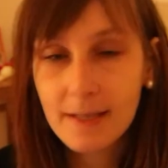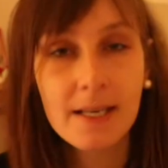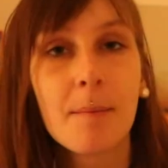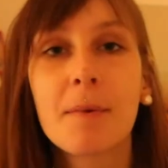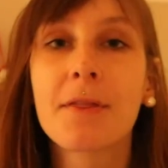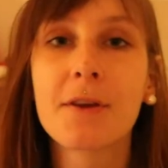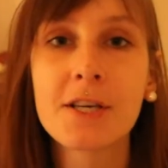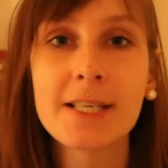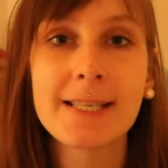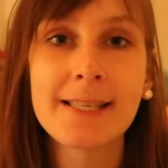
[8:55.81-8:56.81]
Number
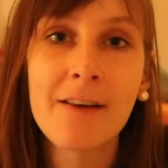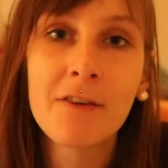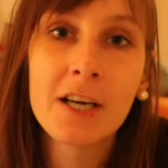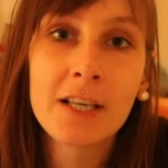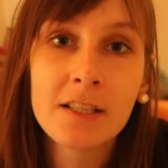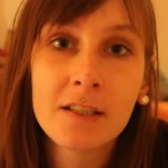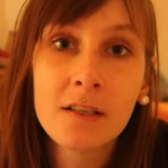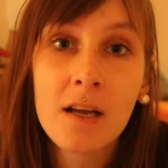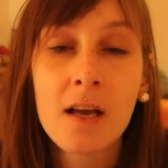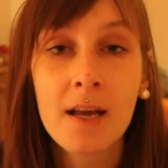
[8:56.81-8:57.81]
37,